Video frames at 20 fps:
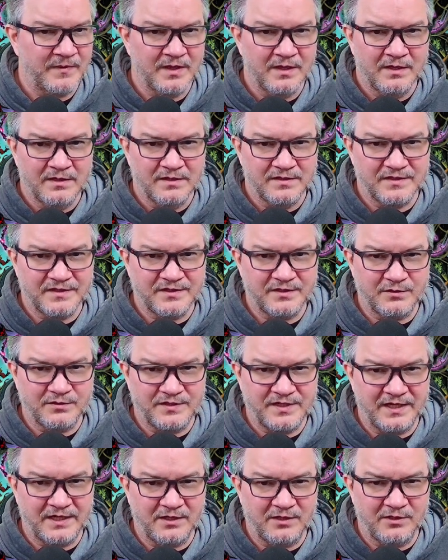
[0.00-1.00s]
So let's go
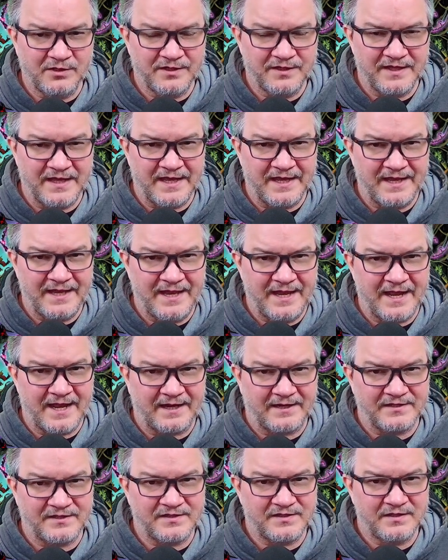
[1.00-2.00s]
take a look at that
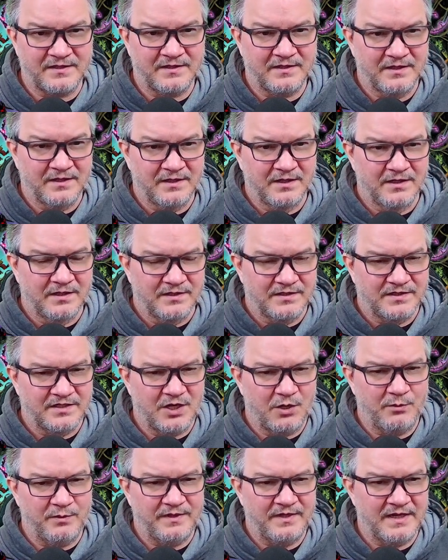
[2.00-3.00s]
next.
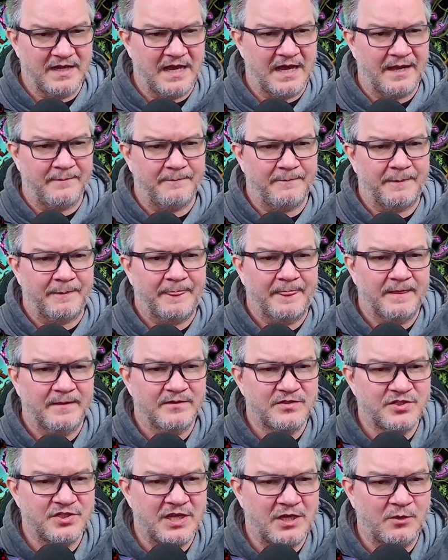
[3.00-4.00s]
So we got
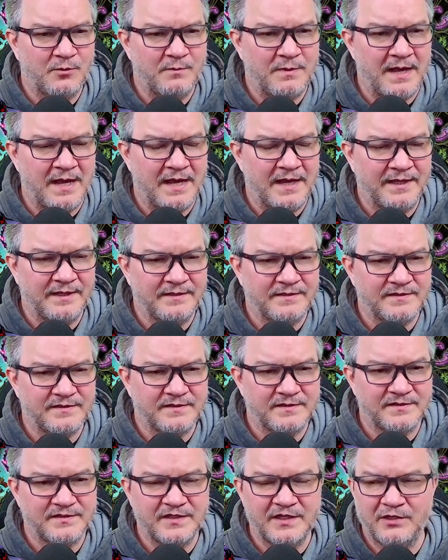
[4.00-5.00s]
Shadow Binds,
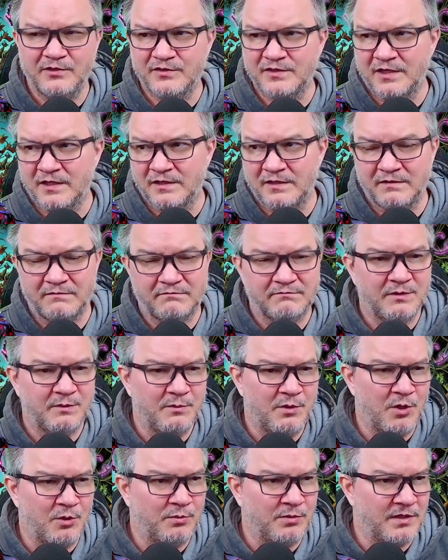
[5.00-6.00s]
single target
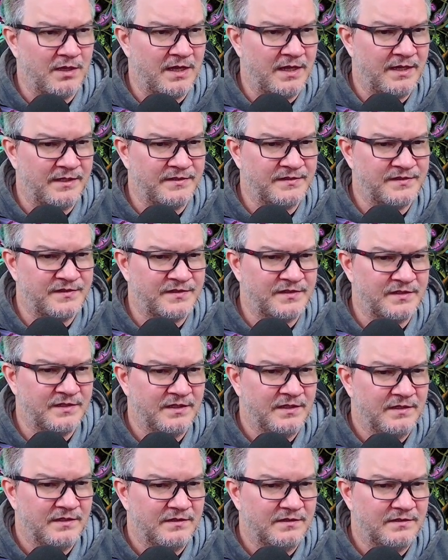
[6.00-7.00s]
immobilize,
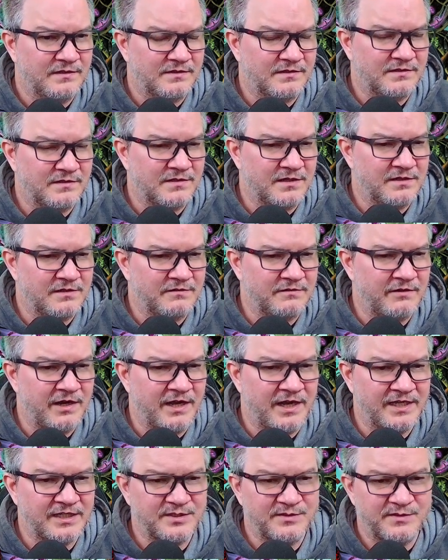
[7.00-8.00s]
Dark
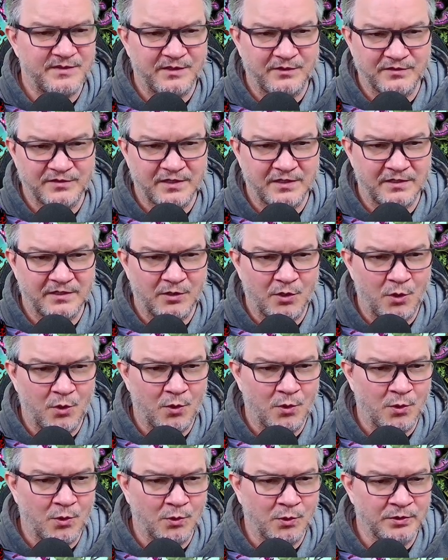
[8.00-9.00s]
Grass, single target
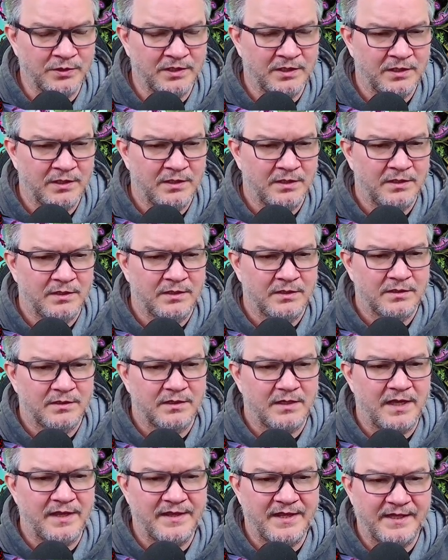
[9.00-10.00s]
hold,
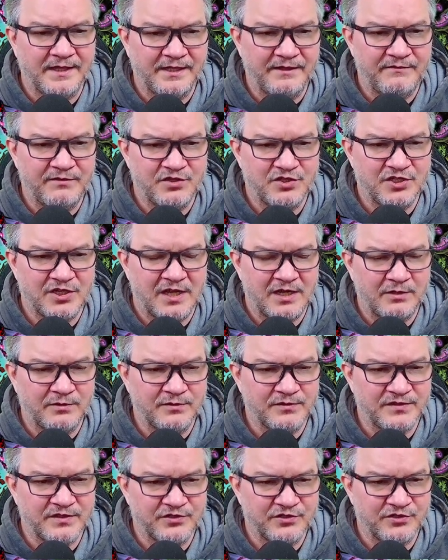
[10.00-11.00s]
and then Living
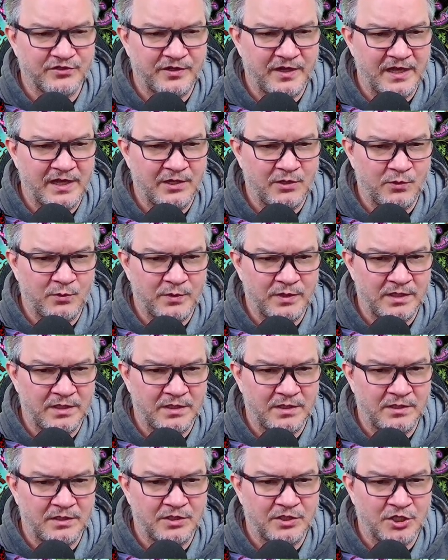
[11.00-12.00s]
Shadows, there's your
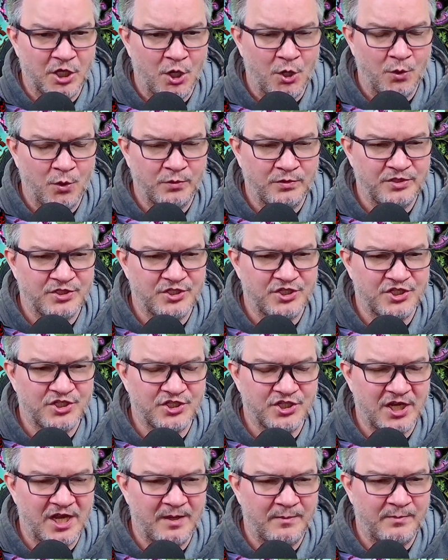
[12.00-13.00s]
AoE
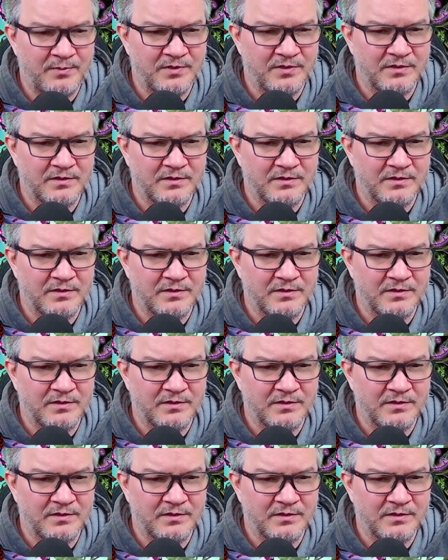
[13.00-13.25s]
cone-shaped